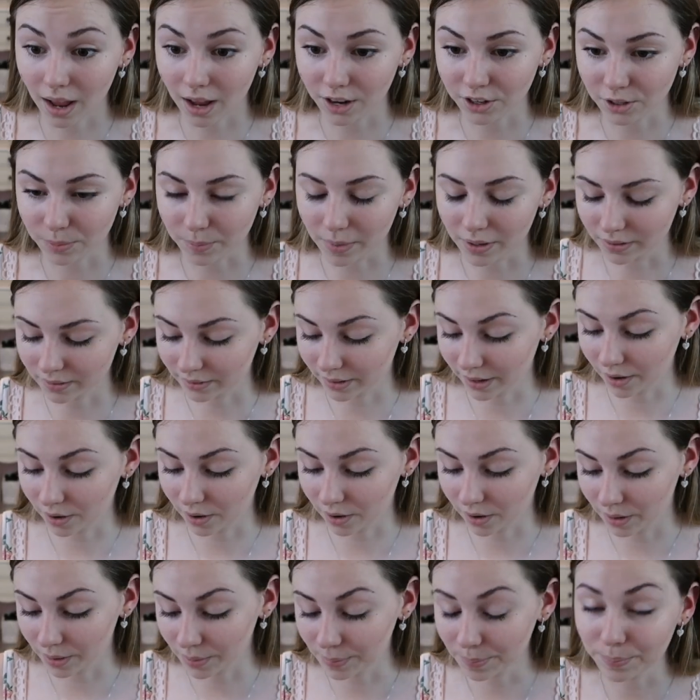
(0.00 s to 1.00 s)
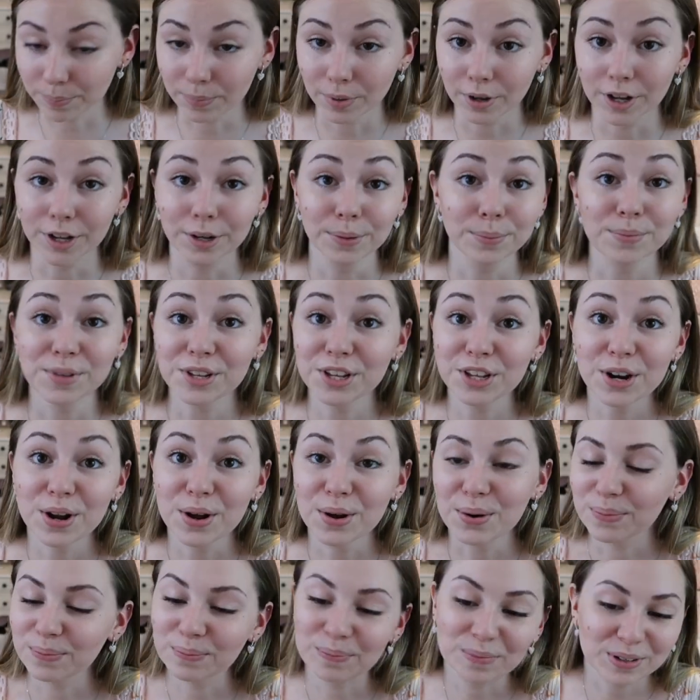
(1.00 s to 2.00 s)
I do mascara, but you
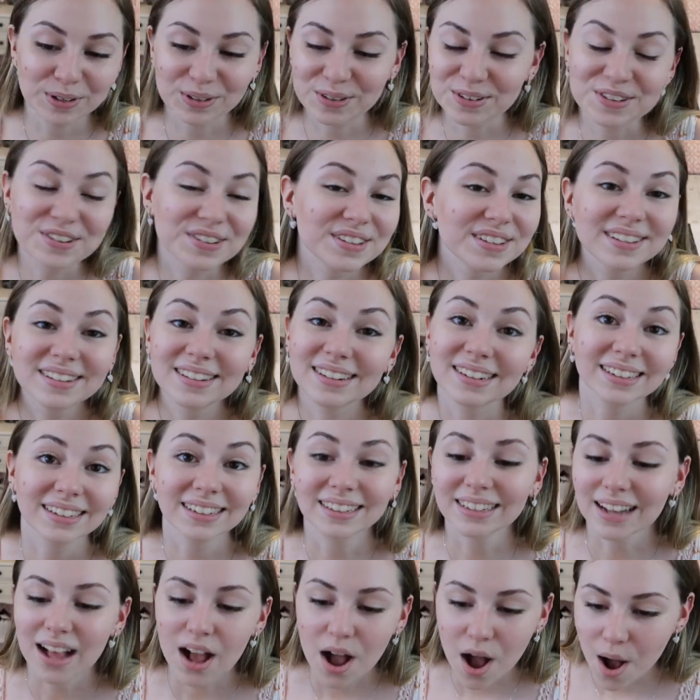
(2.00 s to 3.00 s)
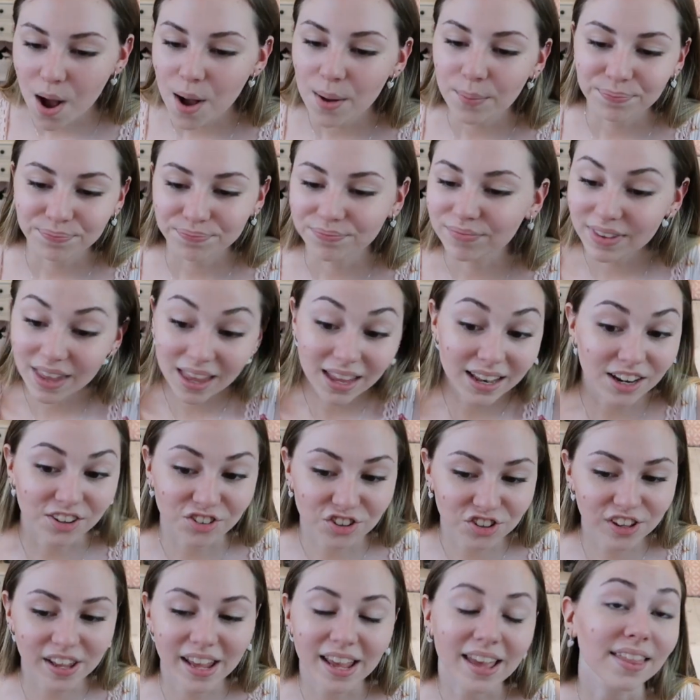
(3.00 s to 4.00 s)
know, I
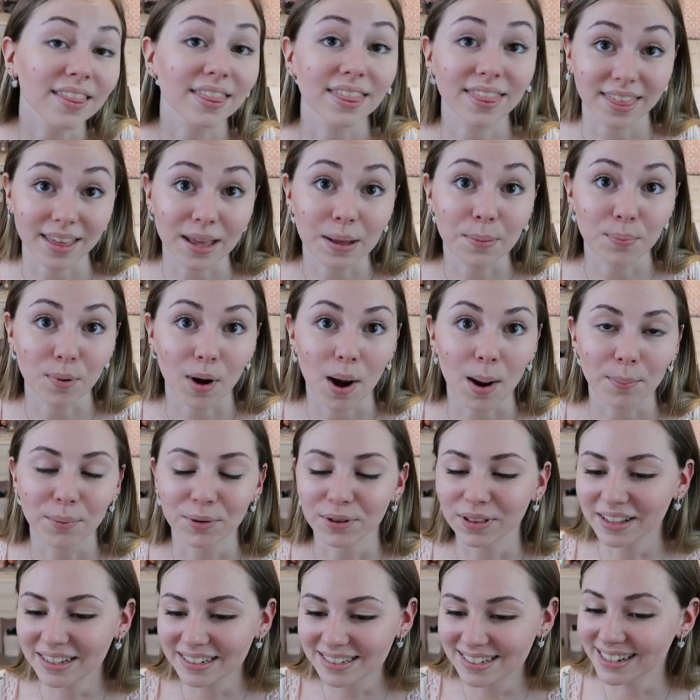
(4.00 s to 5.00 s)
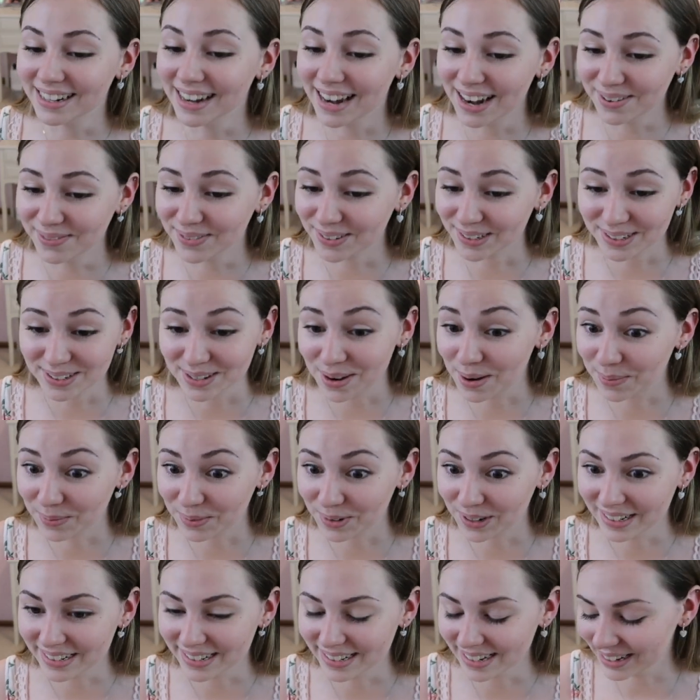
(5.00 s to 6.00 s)
just can't think properly today for some
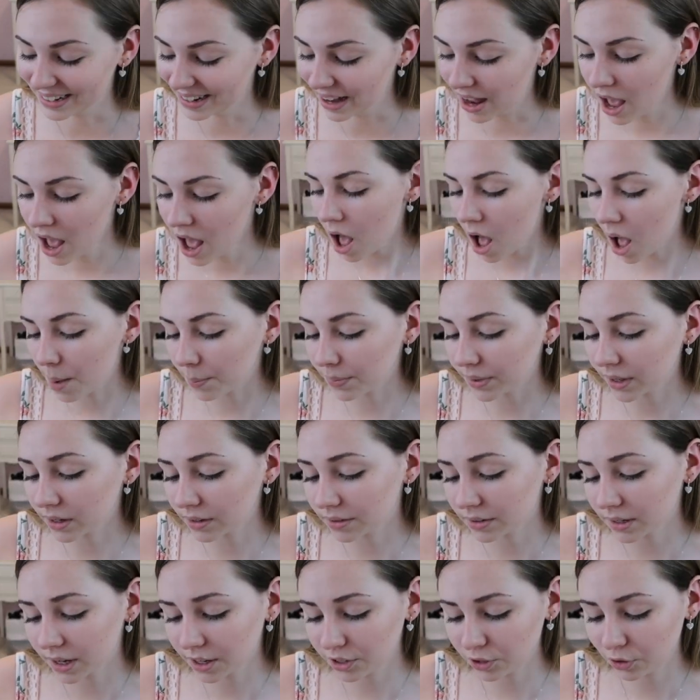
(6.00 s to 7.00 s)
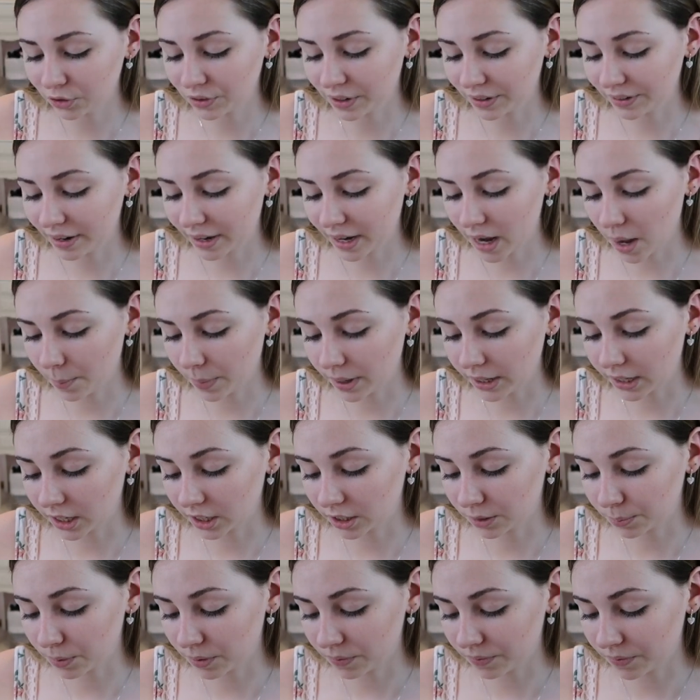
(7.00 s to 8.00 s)
reason. Next thing I do is I take out my
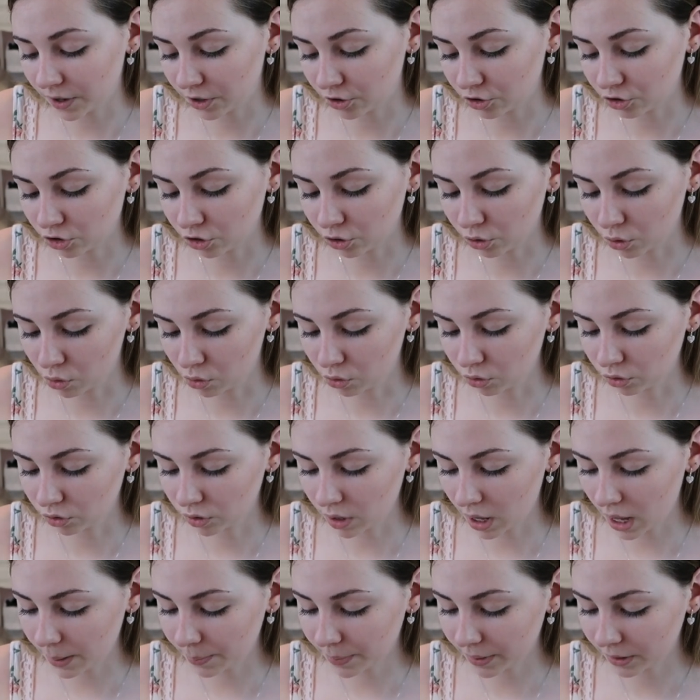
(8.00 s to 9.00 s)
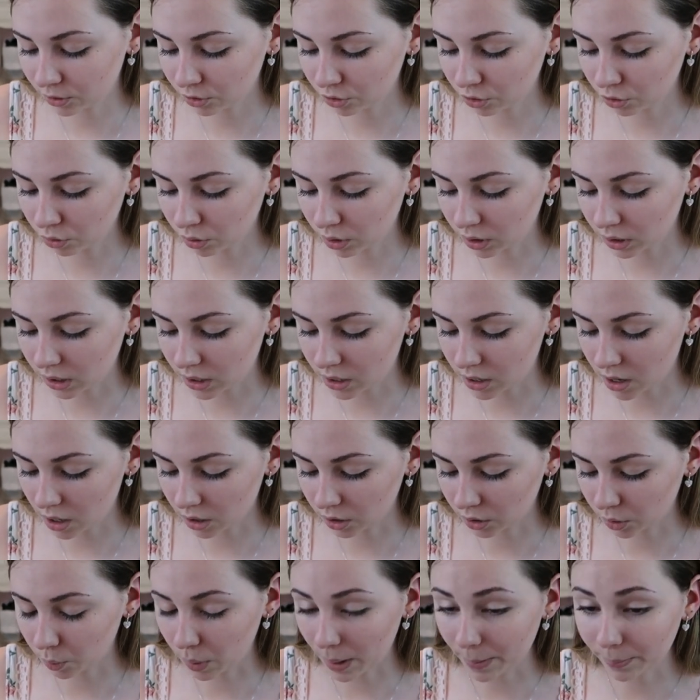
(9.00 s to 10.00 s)
NYX Professionals eye pencil in the
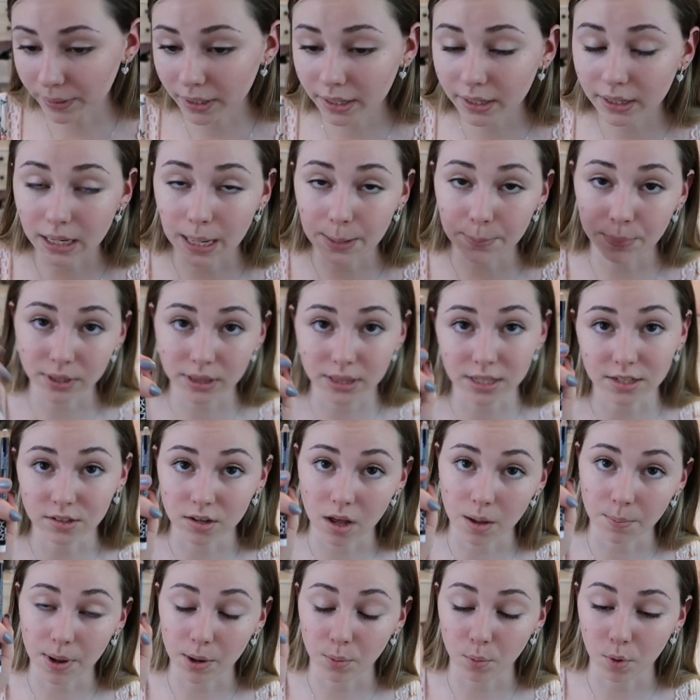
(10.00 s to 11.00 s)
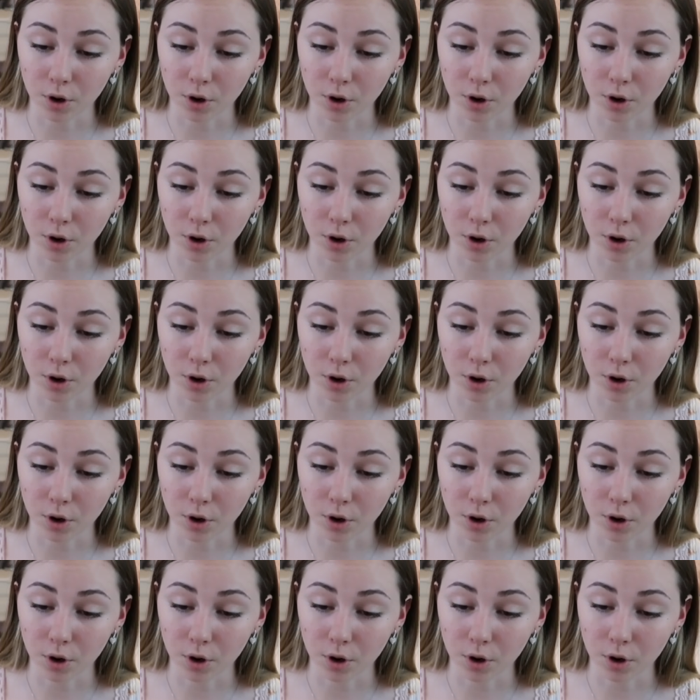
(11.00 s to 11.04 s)
color White Blank, and I put this on my